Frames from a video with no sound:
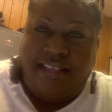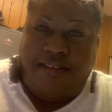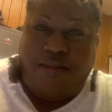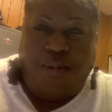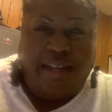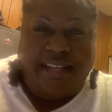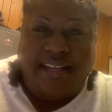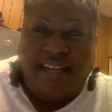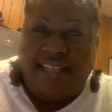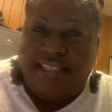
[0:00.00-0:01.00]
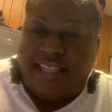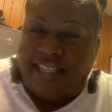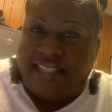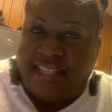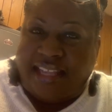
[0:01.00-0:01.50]
organized. Like,
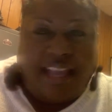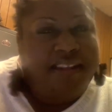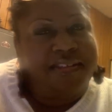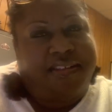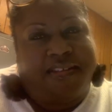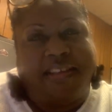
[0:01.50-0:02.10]
I don't know.